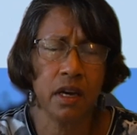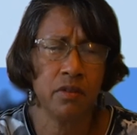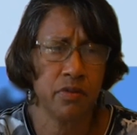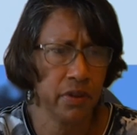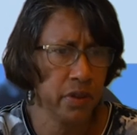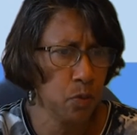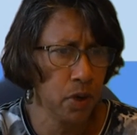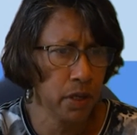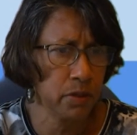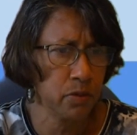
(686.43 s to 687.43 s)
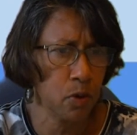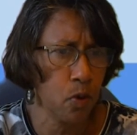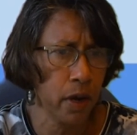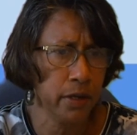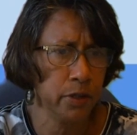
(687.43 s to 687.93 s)
and further work is
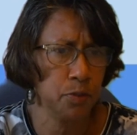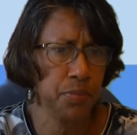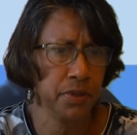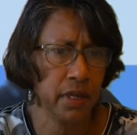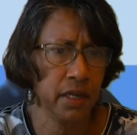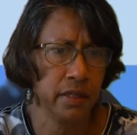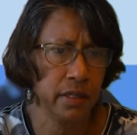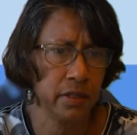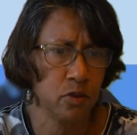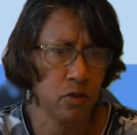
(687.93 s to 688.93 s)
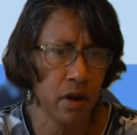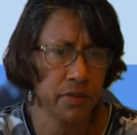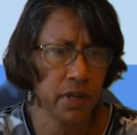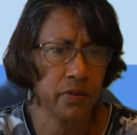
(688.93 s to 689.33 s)
required to present this draft